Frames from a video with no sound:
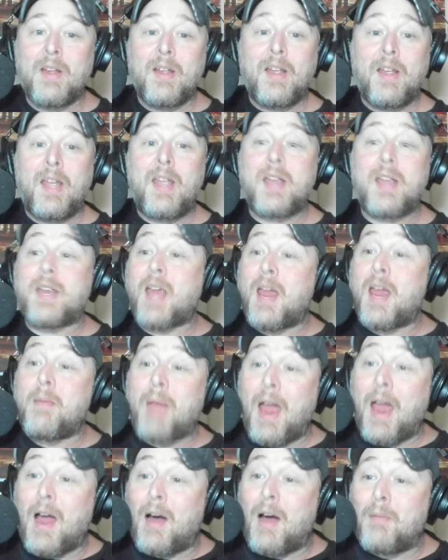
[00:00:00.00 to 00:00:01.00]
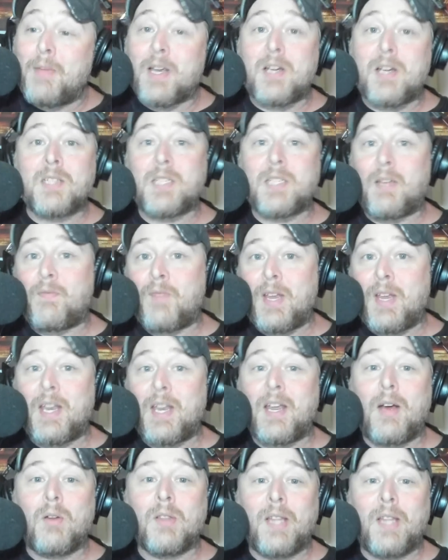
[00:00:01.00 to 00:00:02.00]
He came out because a
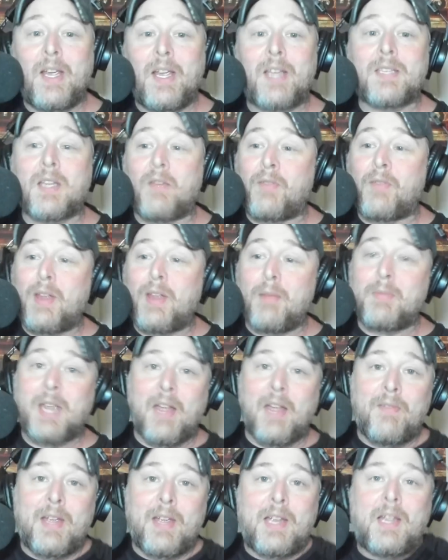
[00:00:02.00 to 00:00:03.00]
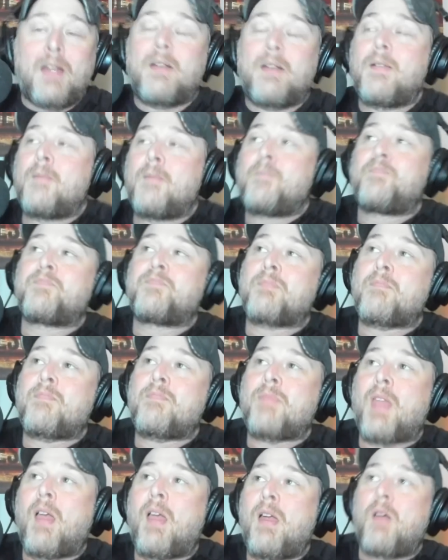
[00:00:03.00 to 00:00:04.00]
video leaked of him giving,
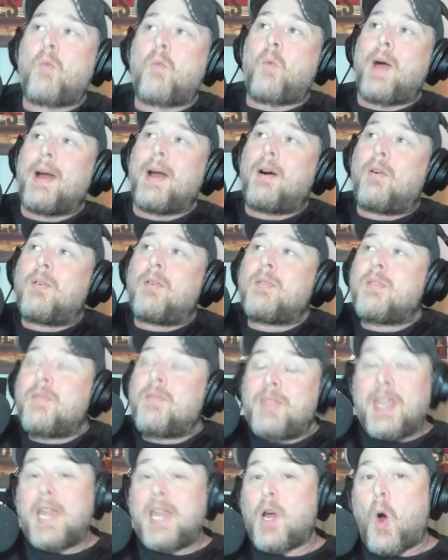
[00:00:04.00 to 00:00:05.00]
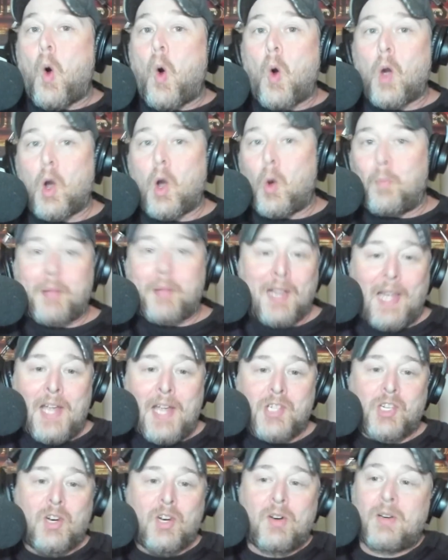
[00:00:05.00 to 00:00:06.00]
well, the oral
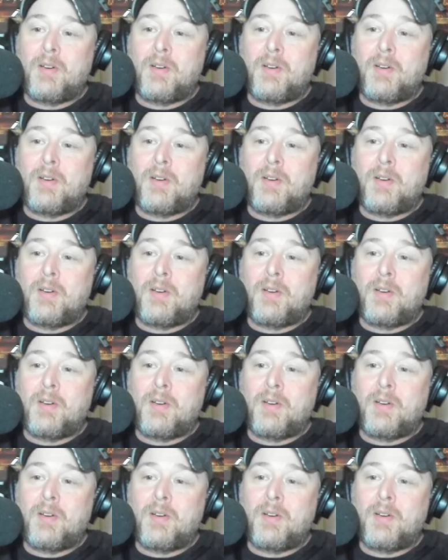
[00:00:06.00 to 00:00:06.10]
pleasure